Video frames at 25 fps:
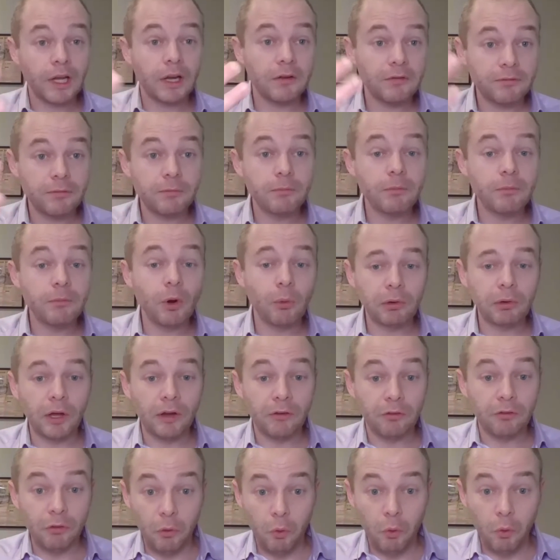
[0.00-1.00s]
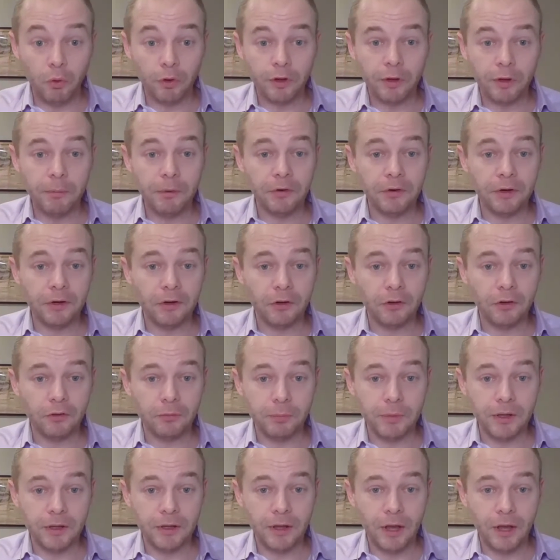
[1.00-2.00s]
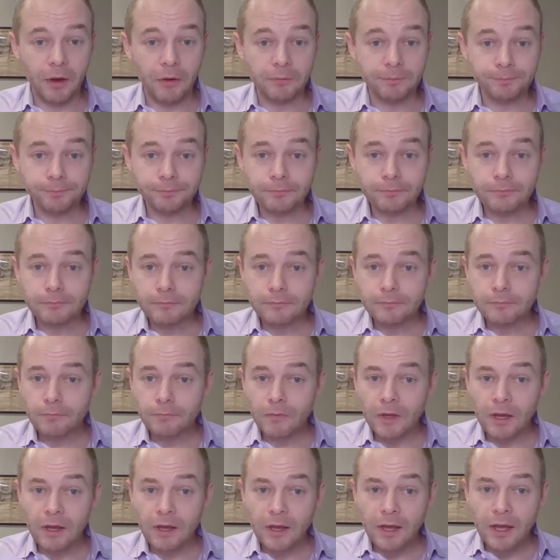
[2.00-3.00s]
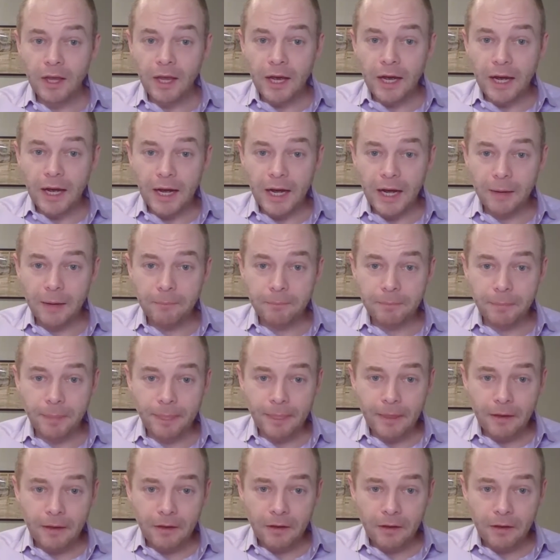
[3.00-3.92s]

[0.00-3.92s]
kind of mobilize the whole community to speak out. I'm